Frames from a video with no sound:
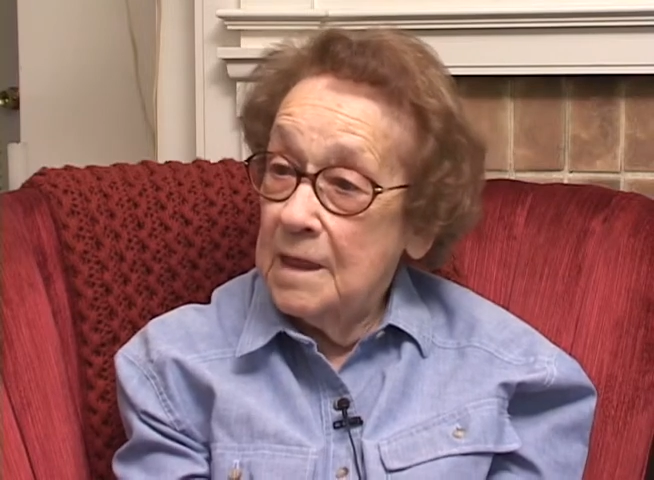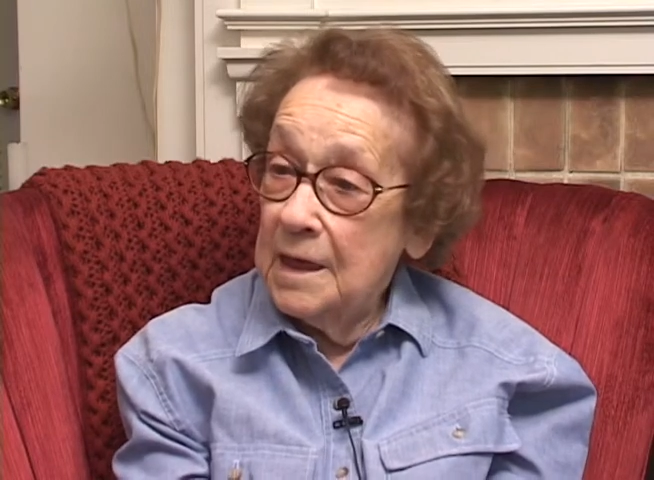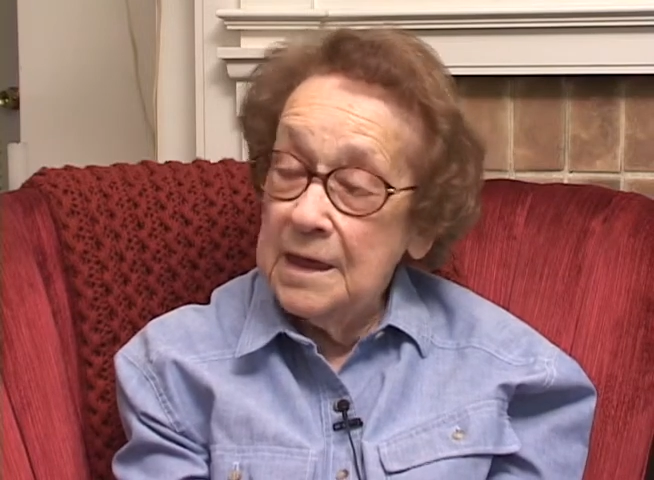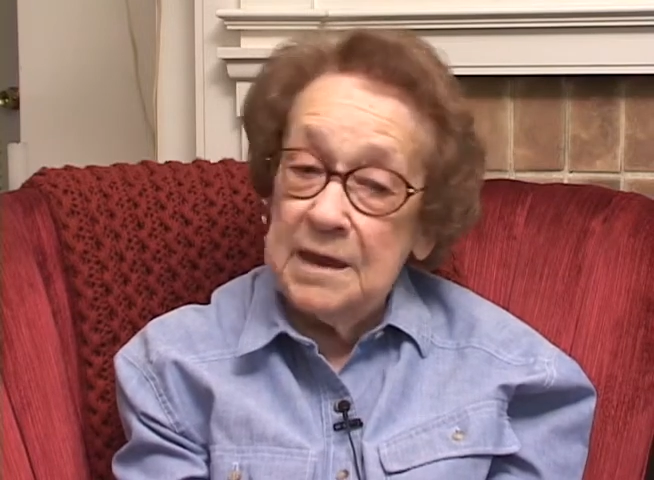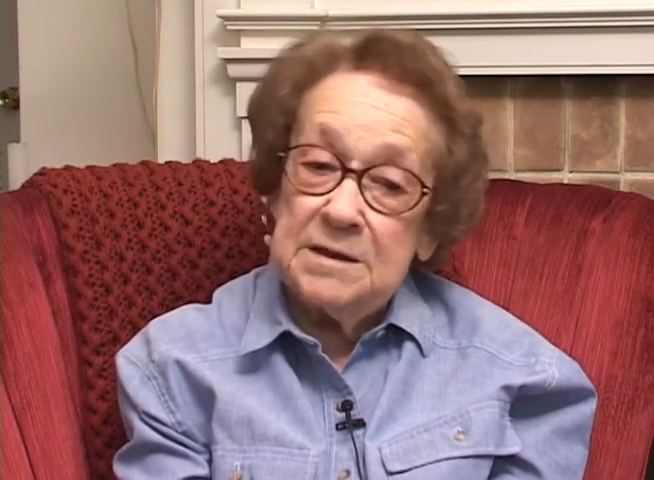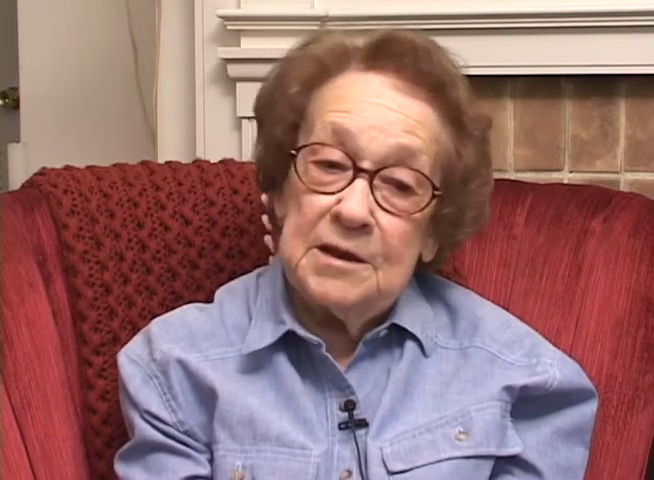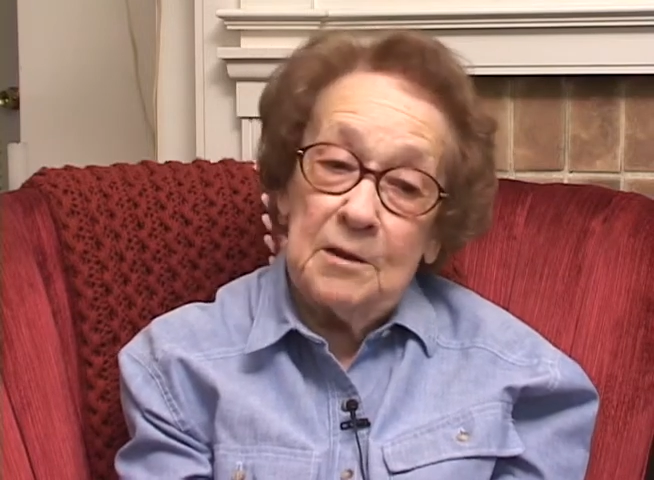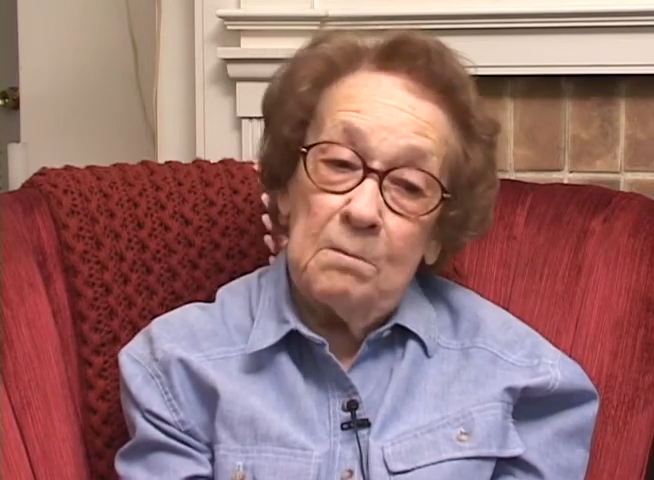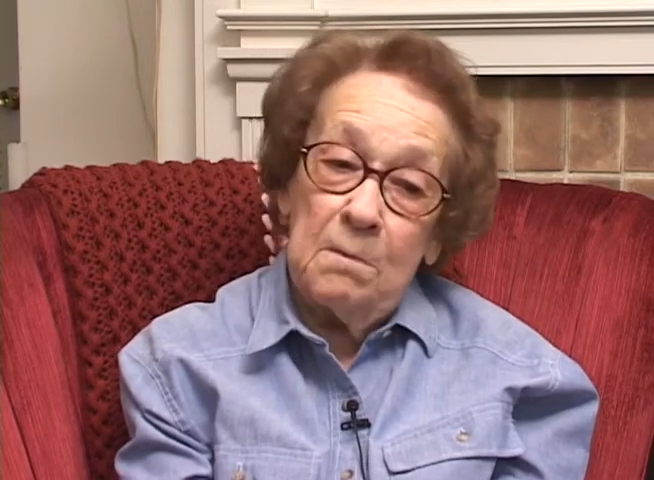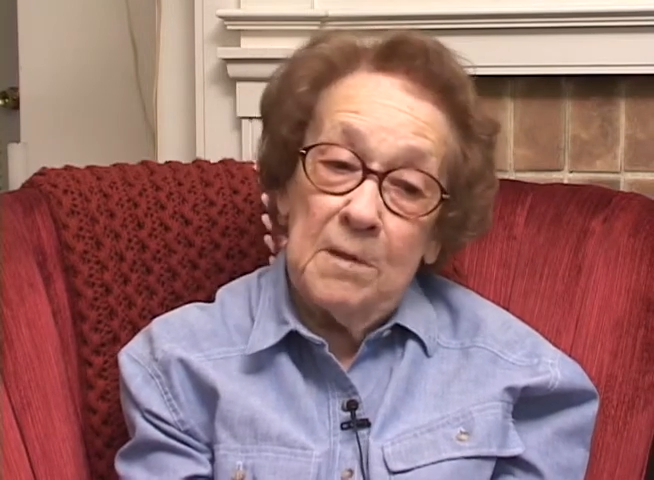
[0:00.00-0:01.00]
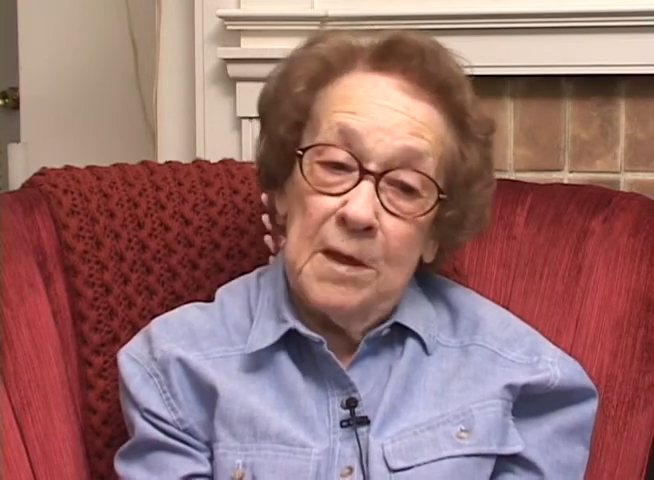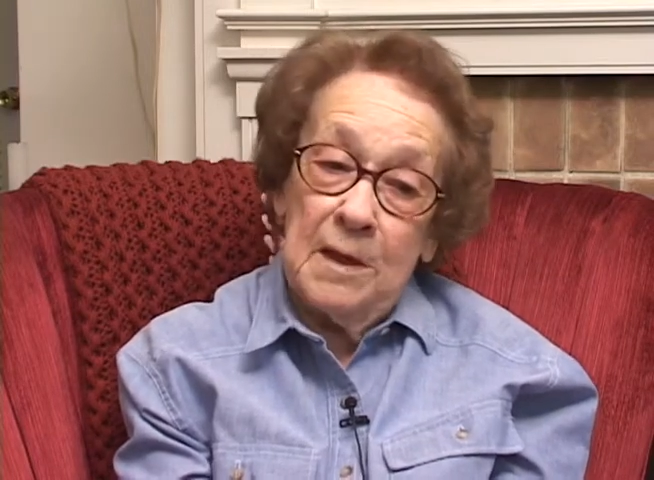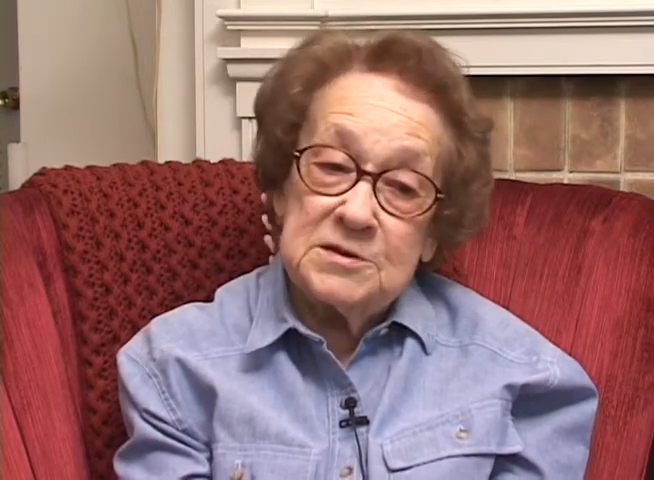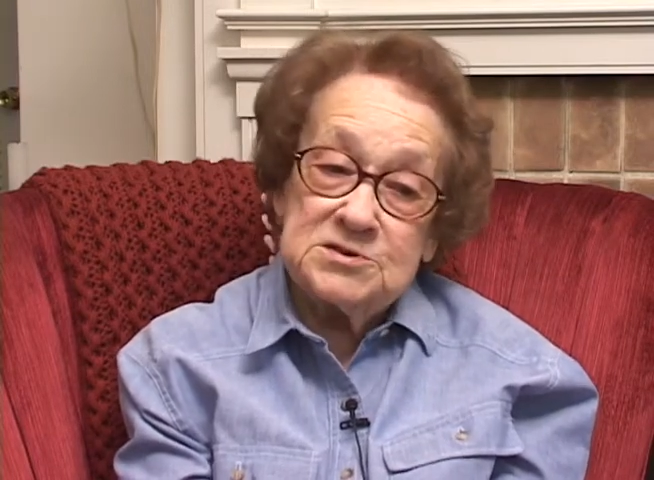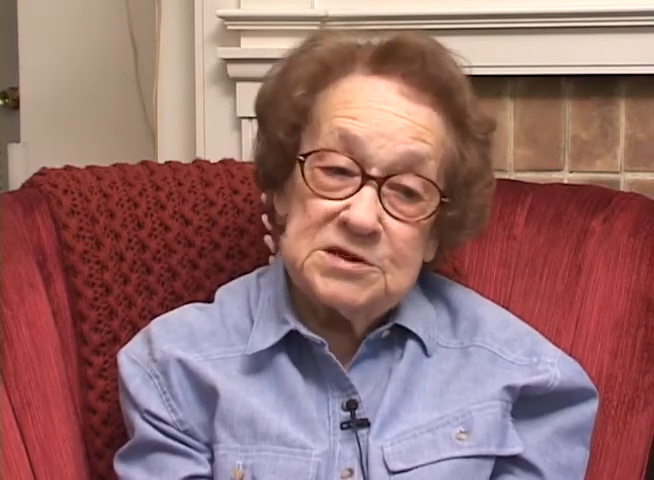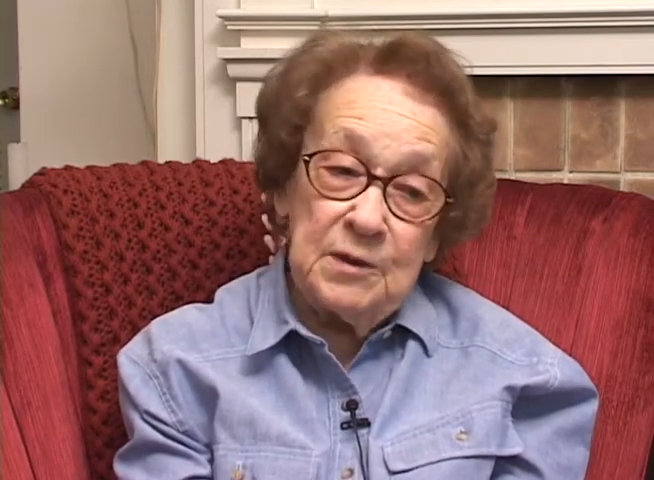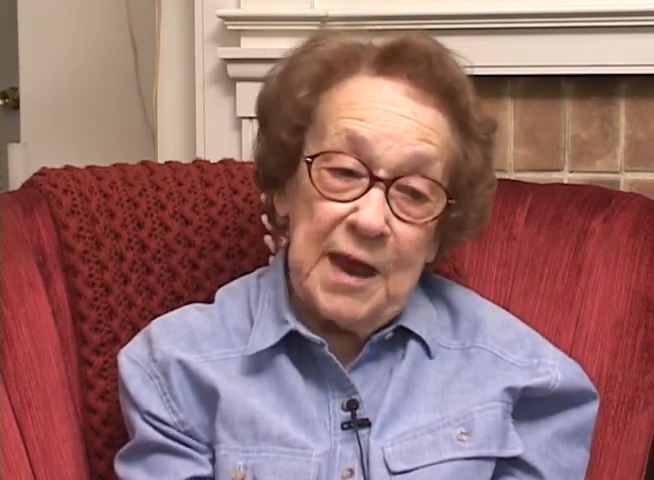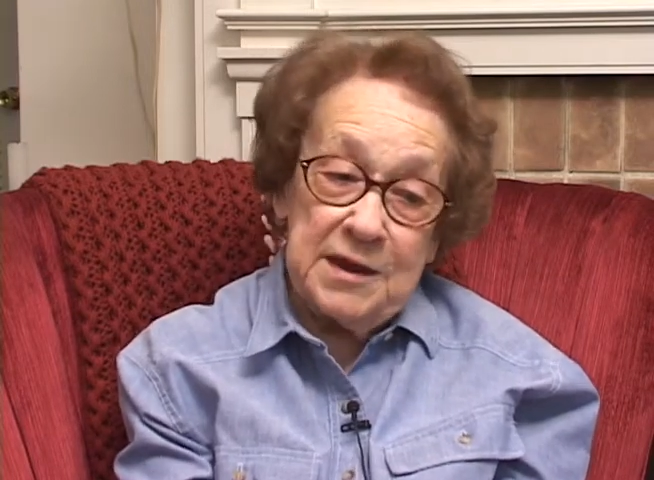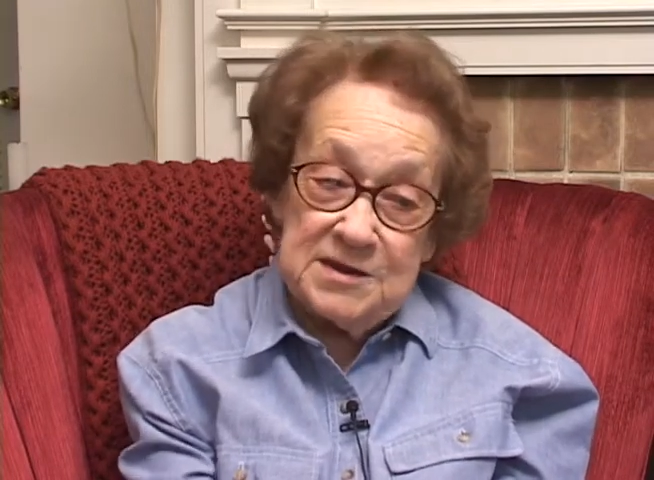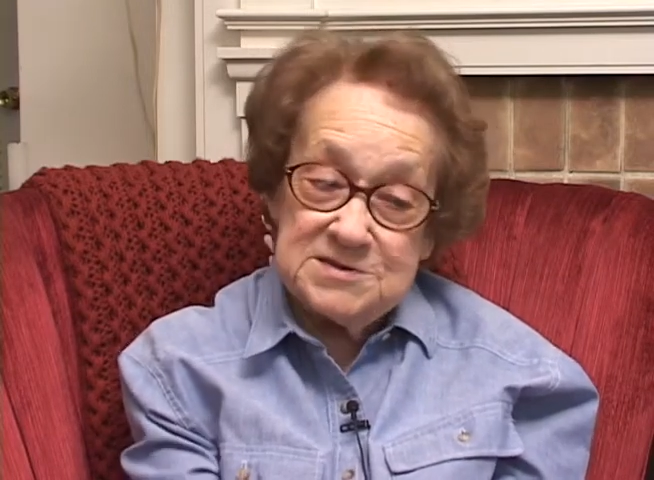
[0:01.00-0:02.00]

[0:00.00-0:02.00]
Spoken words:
And I can